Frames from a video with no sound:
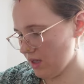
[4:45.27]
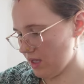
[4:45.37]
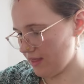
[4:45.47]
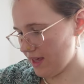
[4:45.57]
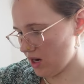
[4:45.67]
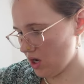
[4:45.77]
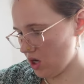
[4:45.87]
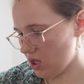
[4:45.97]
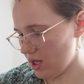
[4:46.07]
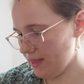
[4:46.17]
Get that
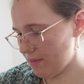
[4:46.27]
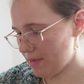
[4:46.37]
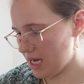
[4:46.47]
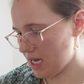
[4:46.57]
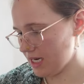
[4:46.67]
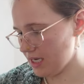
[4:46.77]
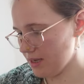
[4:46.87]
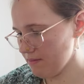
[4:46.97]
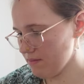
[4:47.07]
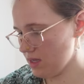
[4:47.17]
all on the
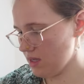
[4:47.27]
bottom.